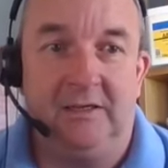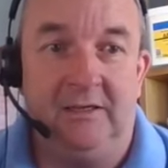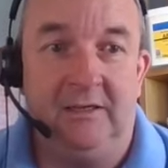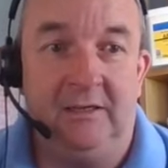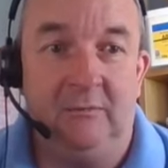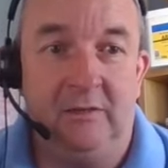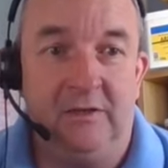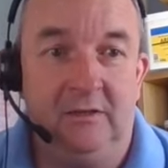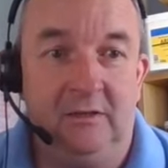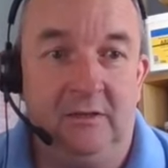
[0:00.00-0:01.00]
and we
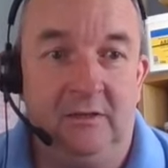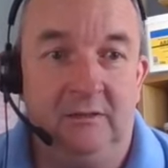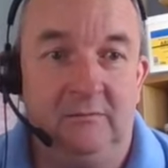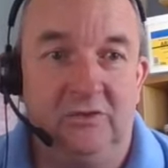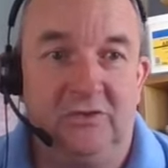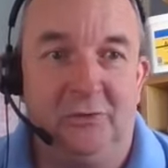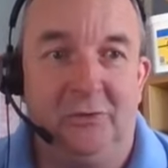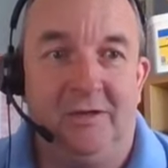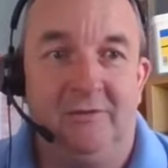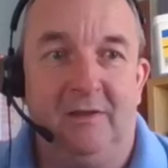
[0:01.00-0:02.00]
can
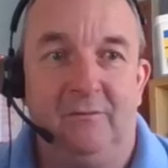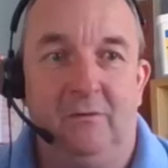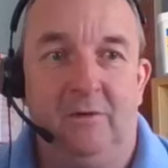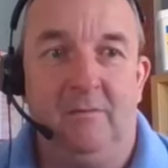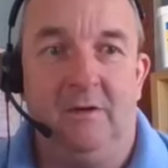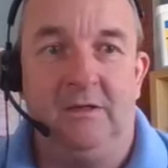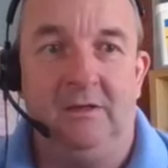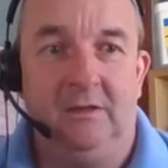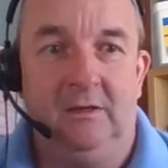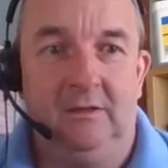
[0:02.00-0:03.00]
sort out that for you, Mike.
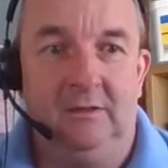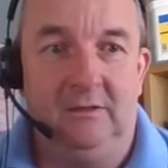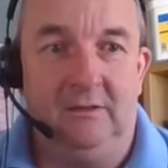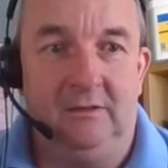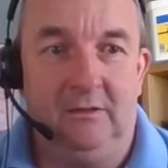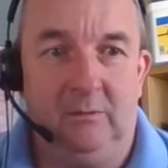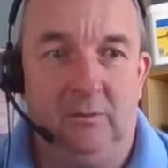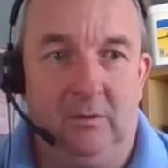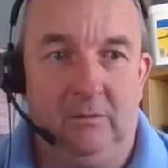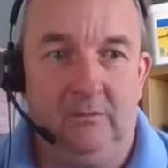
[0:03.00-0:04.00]
Not a
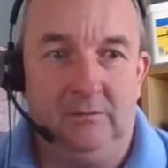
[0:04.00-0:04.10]
problem.